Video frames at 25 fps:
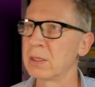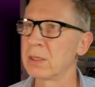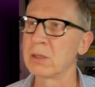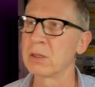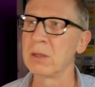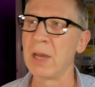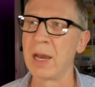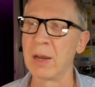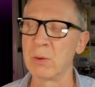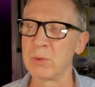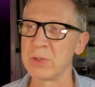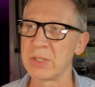
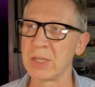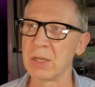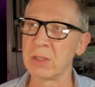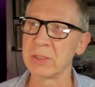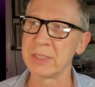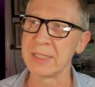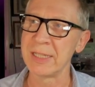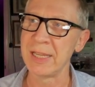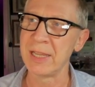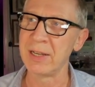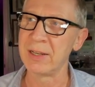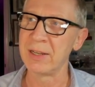uh,
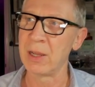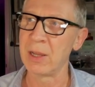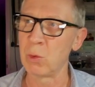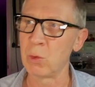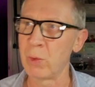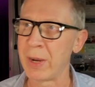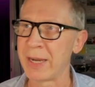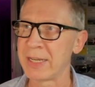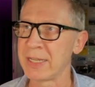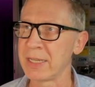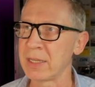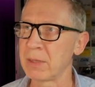resulting in
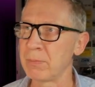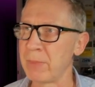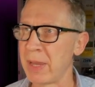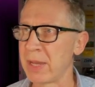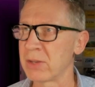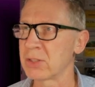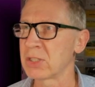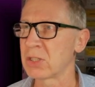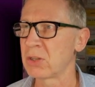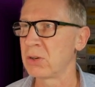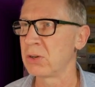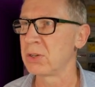erratic
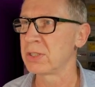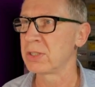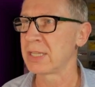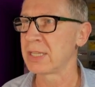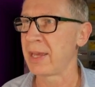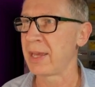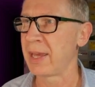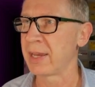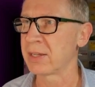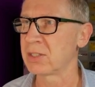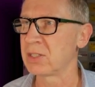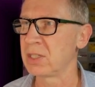mouse cursor
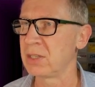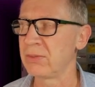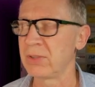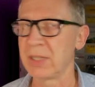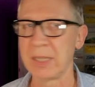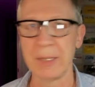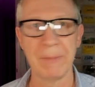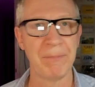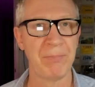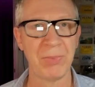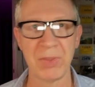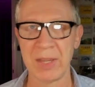
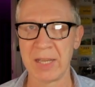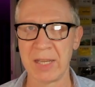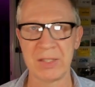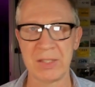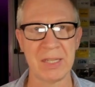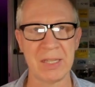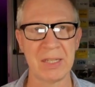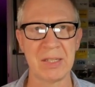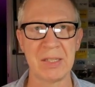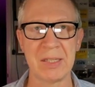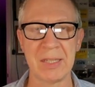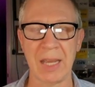activity. That's
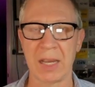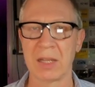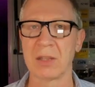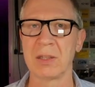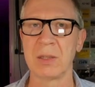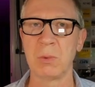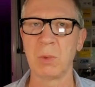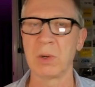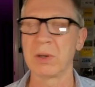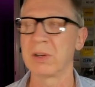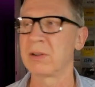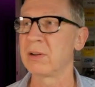exactly
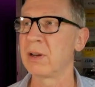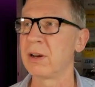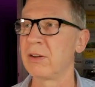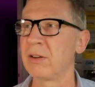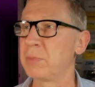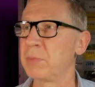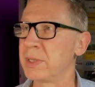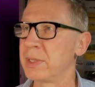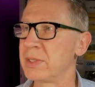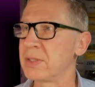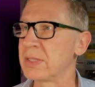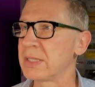what I've
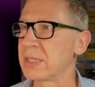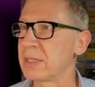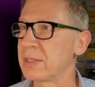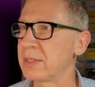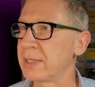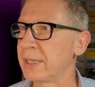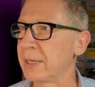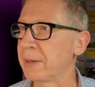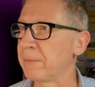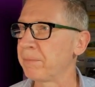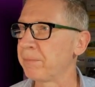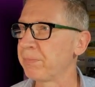been
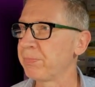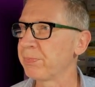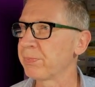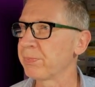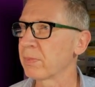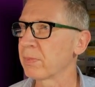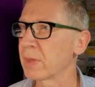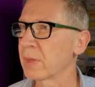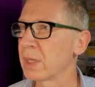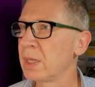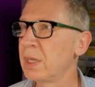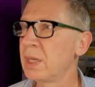seeing.
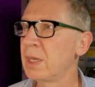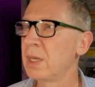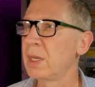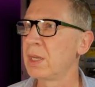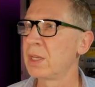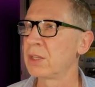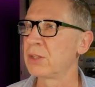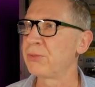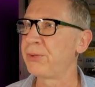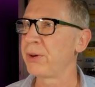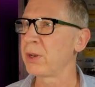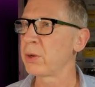
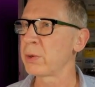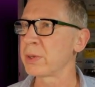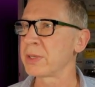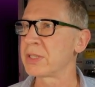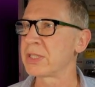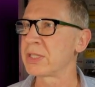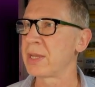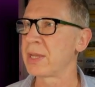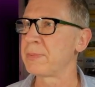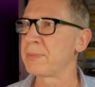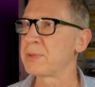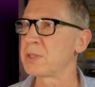The following
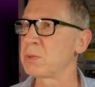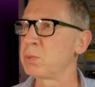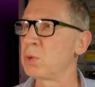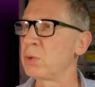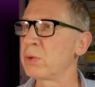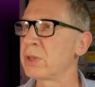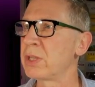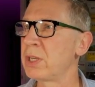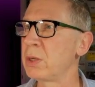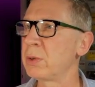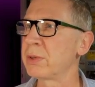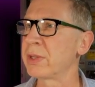steps will
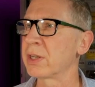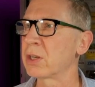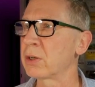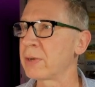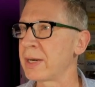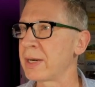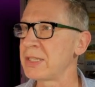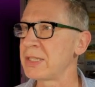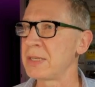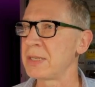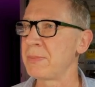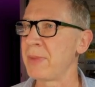cure the
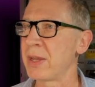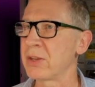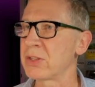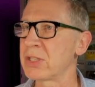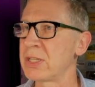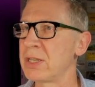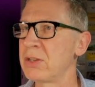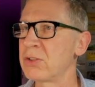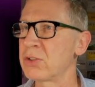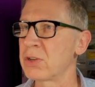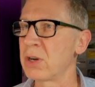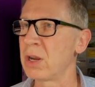Crazy Mouse
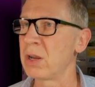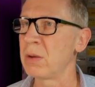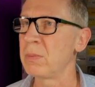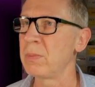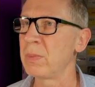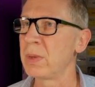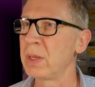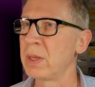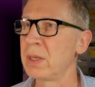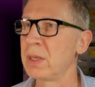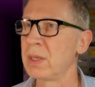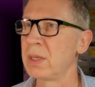syndrome
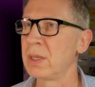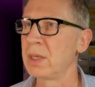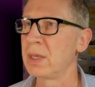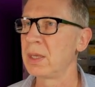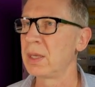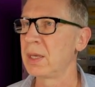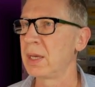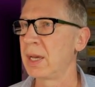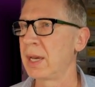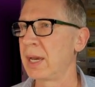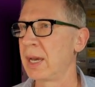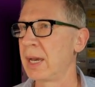
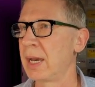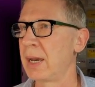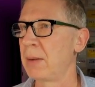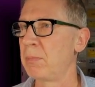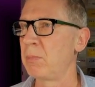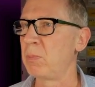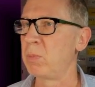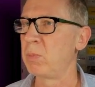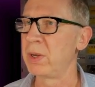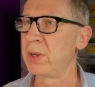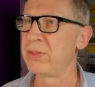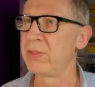uh,
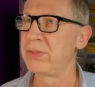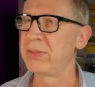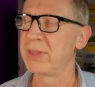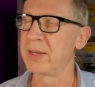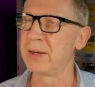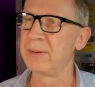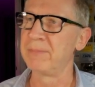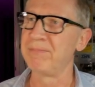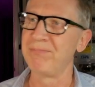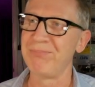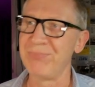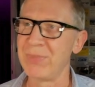with,
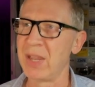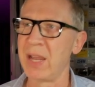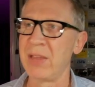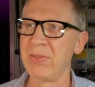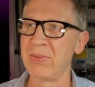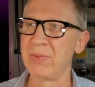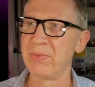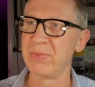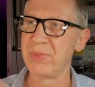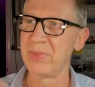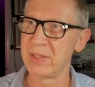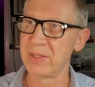um,
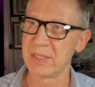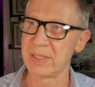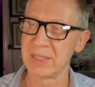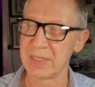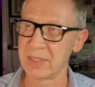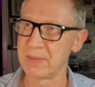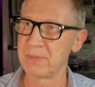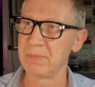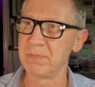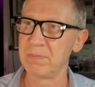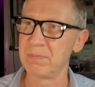and this,